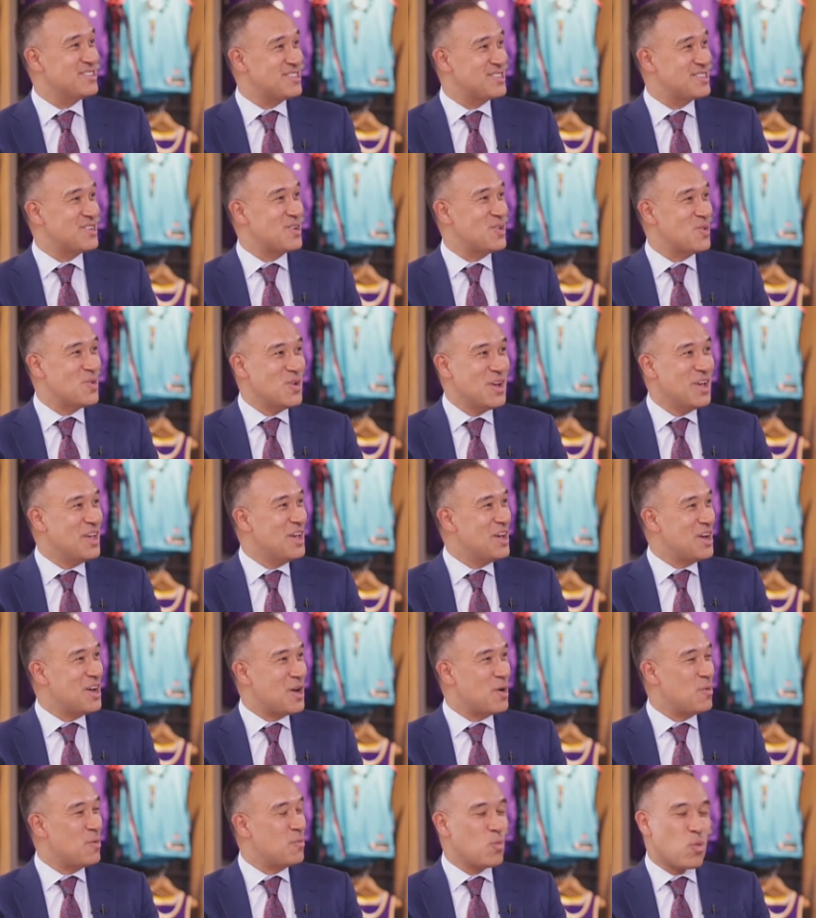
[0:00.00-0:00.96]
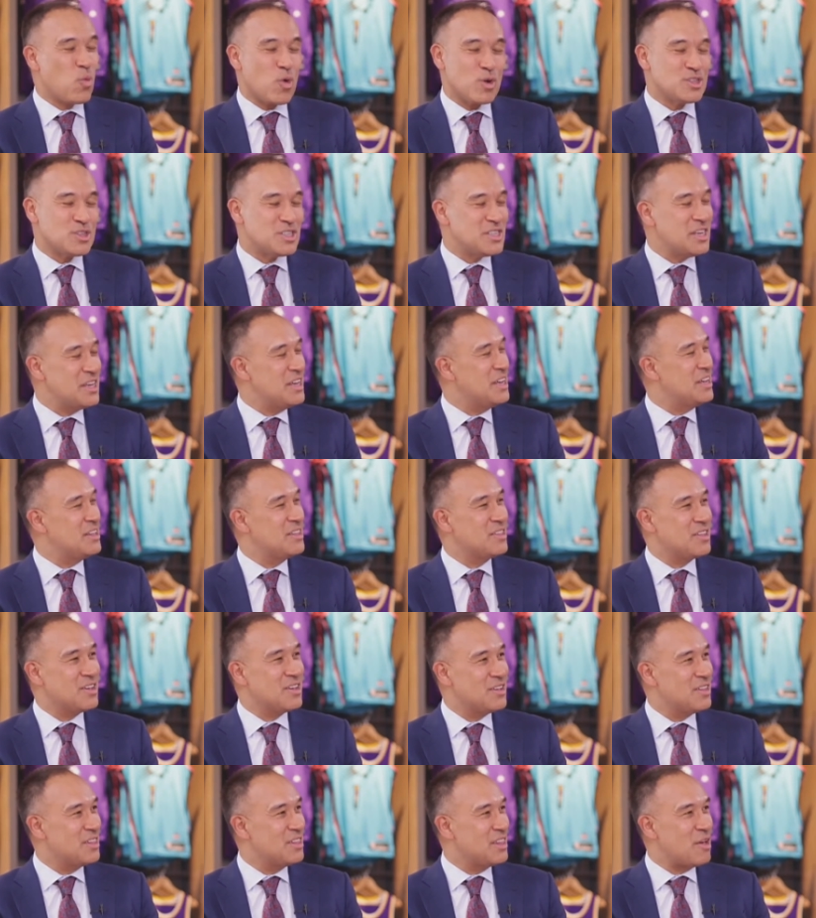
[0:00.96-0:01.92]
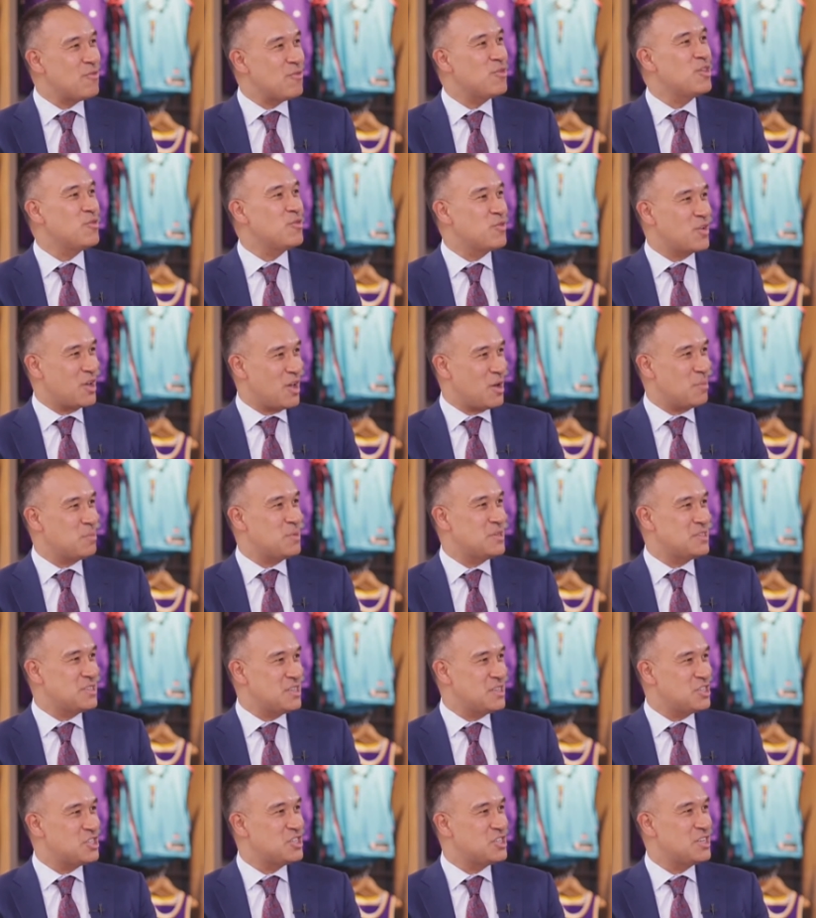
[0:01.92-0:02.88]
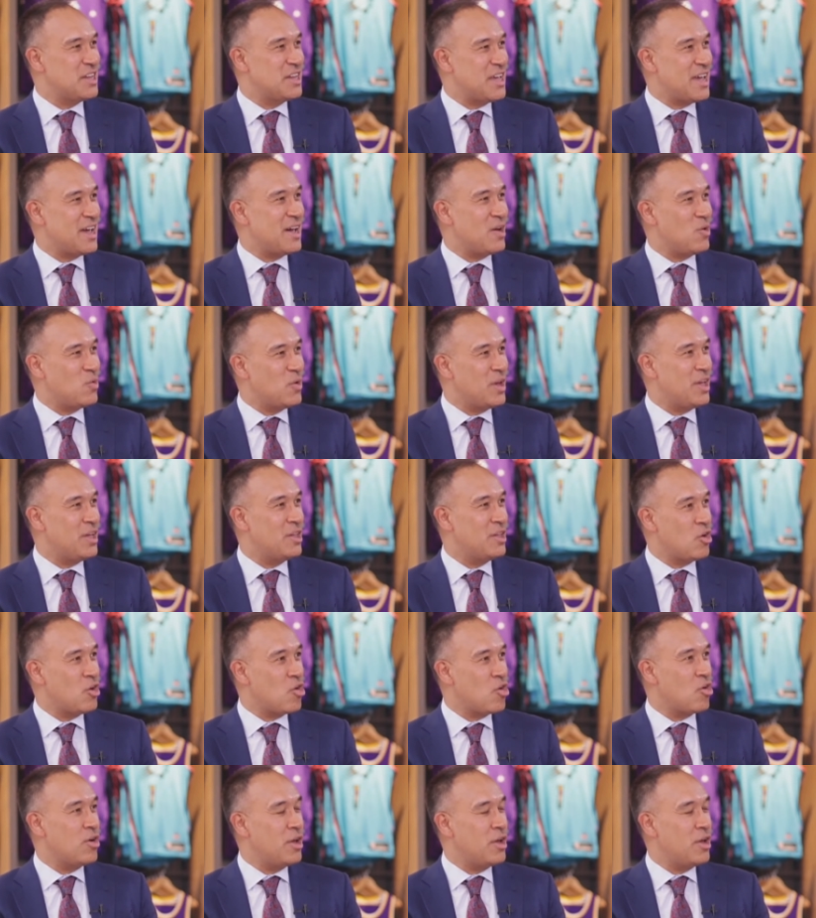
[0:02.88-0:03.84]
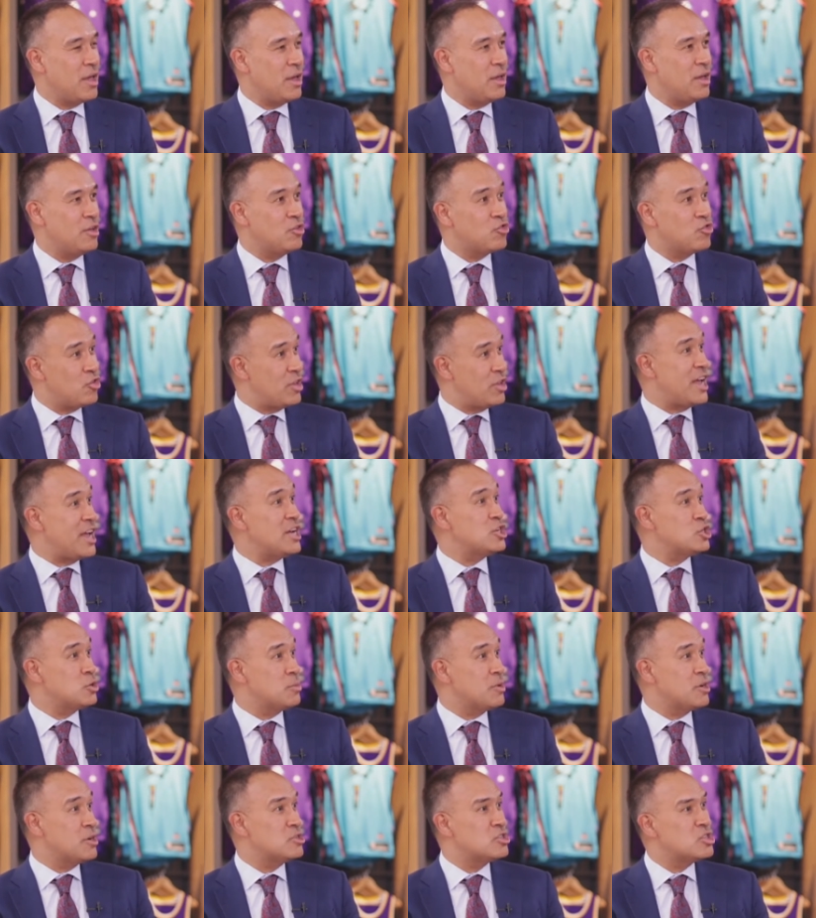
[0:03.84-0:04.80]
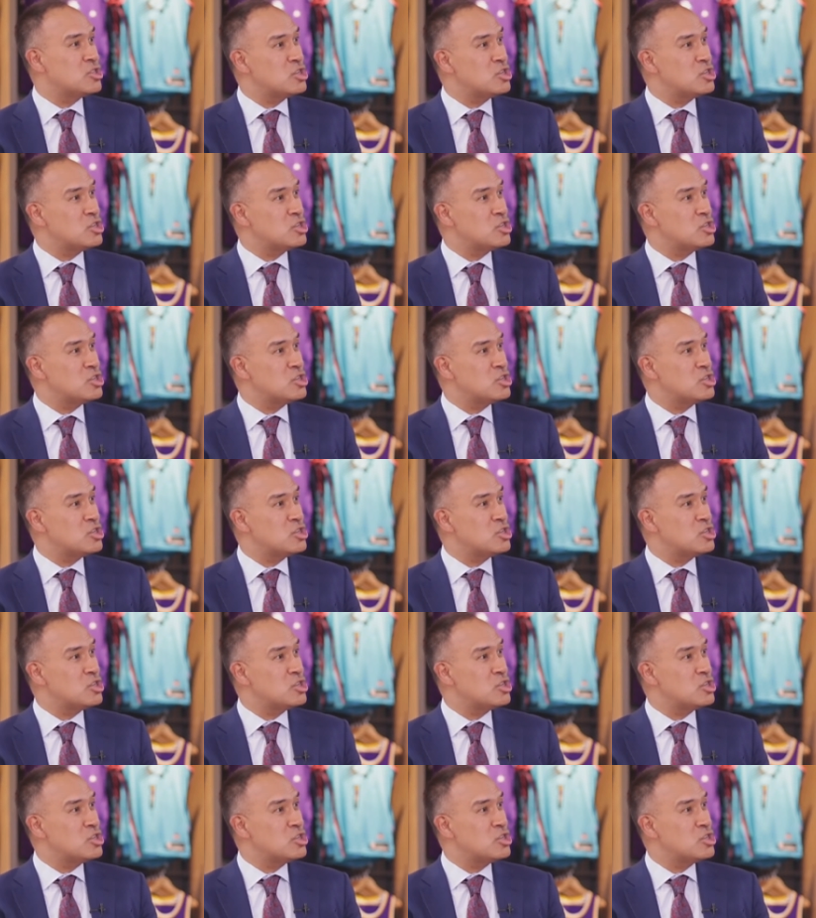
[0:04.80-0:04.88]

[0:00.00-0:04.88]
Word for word: So um, we're seeing the level of competition now in our international players.